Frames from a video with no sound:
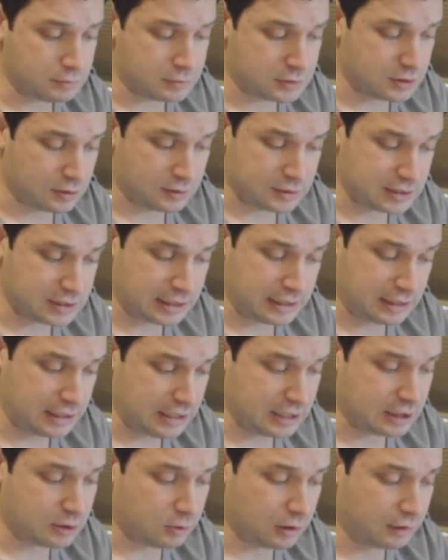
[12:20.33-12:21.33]
so it's
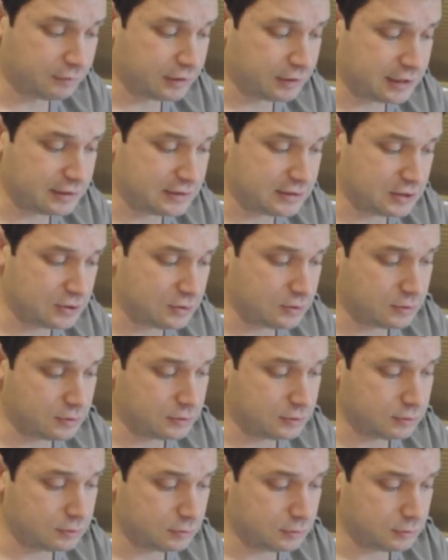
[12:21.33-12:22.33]
like equivalent
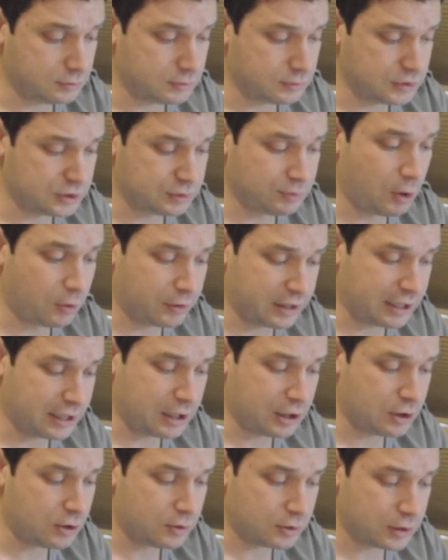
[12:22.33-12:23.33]
to
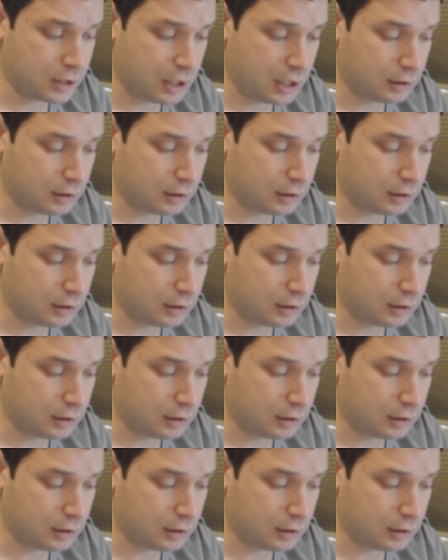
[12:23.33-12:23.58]
smoking a